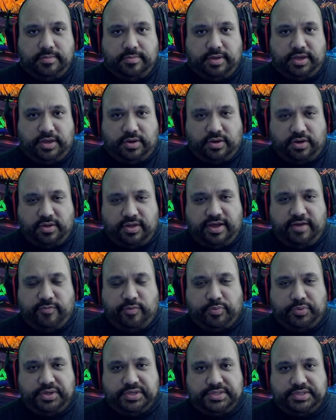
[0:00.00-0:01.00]
You all have
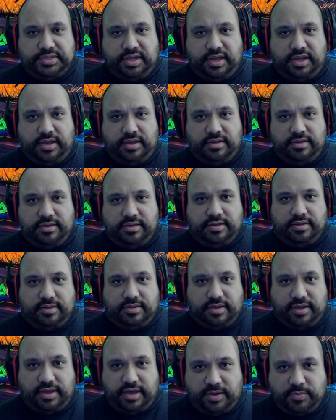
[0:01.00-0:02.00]
a blessed day,
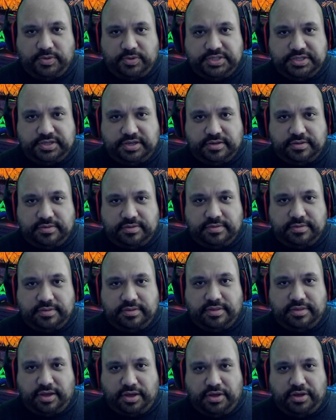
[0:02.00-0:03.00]
and we'll see you
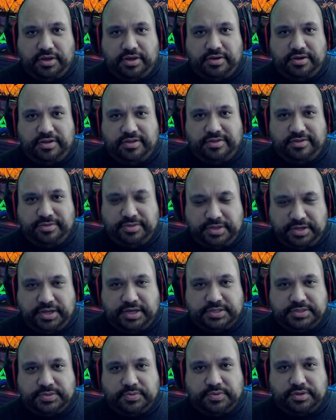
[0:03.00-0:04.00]
on the
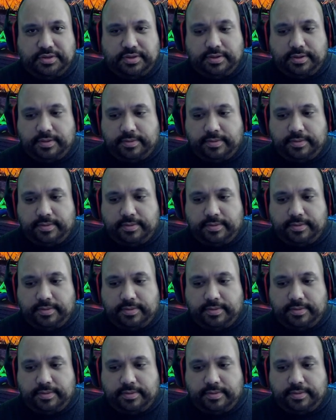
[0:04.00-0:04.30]
next one.